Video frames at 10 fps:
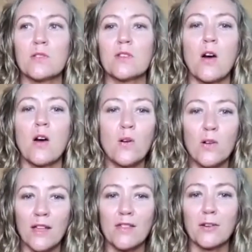
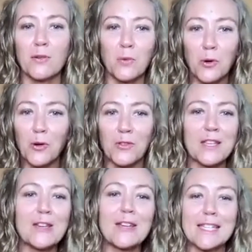whole other world that
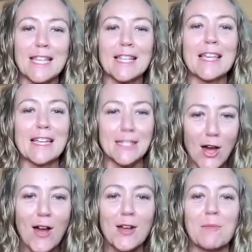you get to like
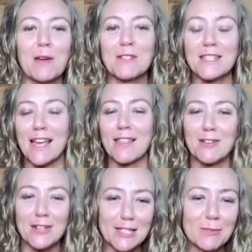talk about together
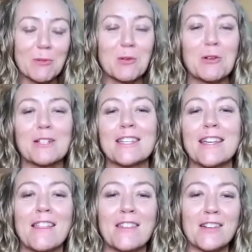and explore
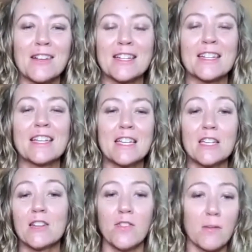together. And,
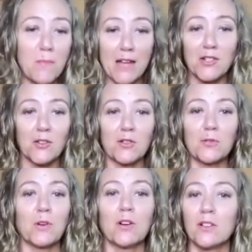you know, the
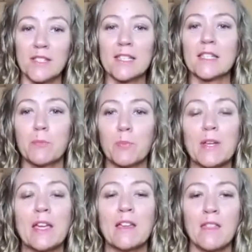magical world, it's
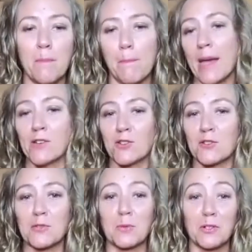bringing the
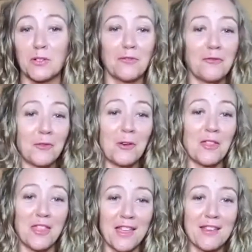magical world
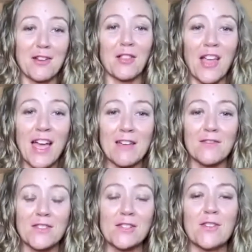forth in your
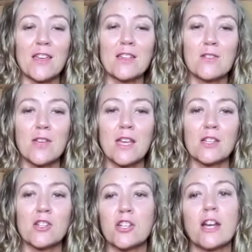life so that you
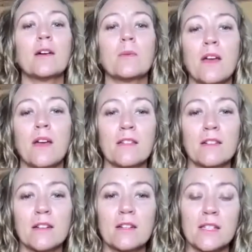can share it with
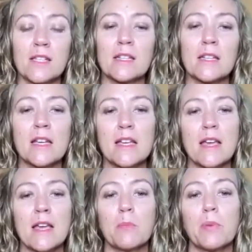others and
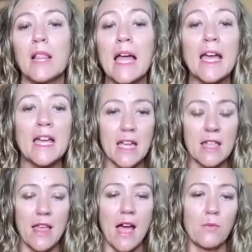play
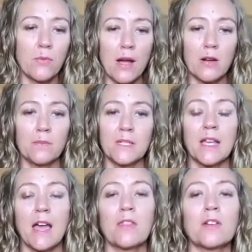in that realm
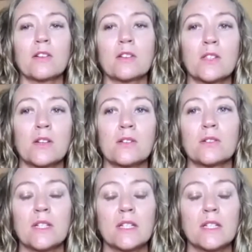together. So,